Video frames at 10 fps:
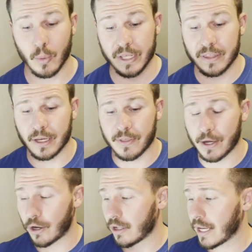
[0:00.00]
We think
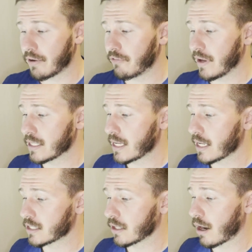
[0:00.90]
they all have
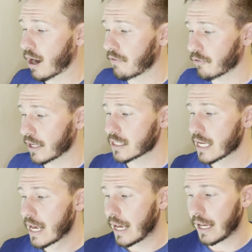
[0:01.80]
fantastic offerings,
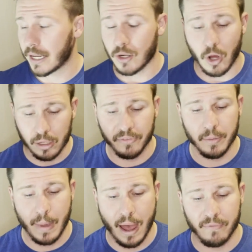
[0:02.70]
and all of
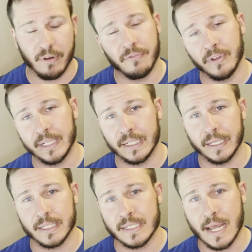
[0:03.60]
them have affiliate
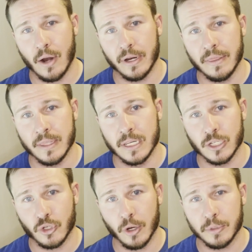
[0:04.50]
links down in the
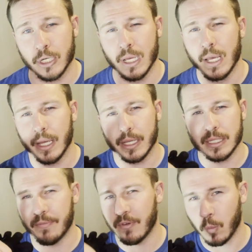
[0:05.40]
description,
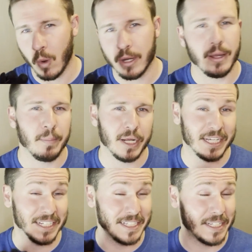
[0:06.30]
except for one. I'm not
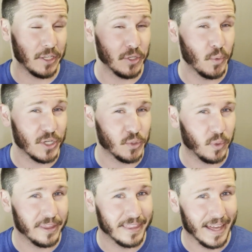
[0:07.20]
going to tell you which
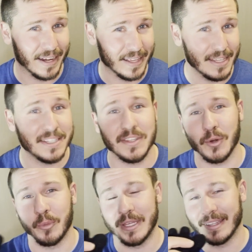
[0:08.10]
one that is. There
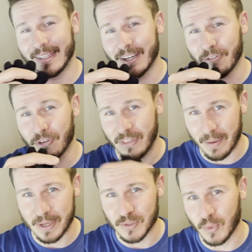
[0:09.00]
will be a link for
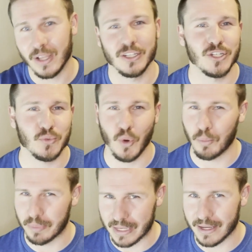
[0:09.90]
them as well. It just
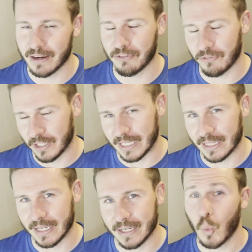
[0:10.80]
won't be an affiliate
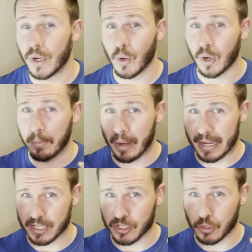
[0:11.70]
link. We don't want to
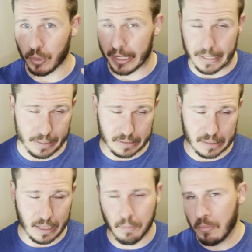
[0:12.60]
bias you against
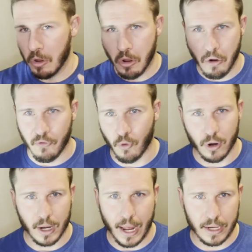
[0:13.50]
them
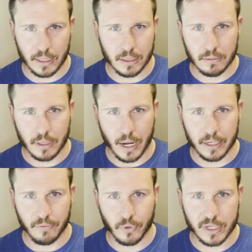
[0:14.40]
for any
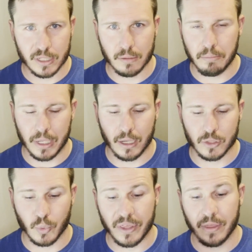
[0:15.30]
kind of reason,
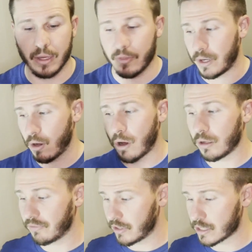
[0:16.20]
because we think that
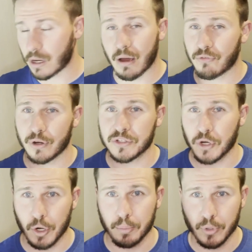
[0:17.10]
all of these offerings
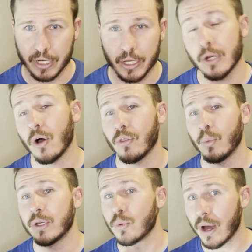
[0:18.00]
are pretty good, although
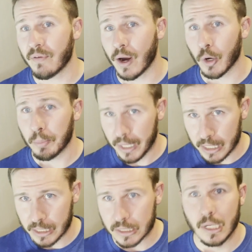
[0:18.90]
we do have our
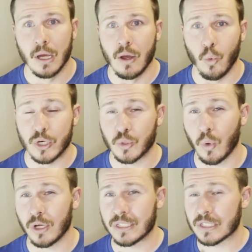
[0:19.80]
opinions which
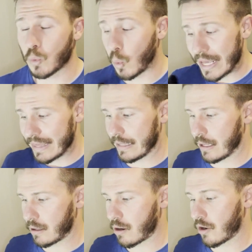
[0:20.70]
ones we
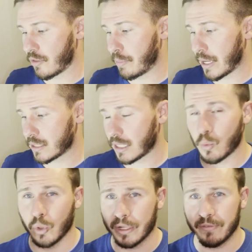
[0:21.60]
think are the best,
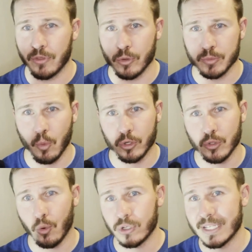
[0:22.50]
and we'll give those more
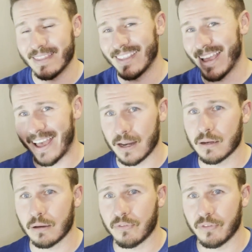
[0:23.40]
towards the
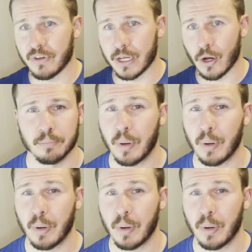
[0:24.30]
end of the video.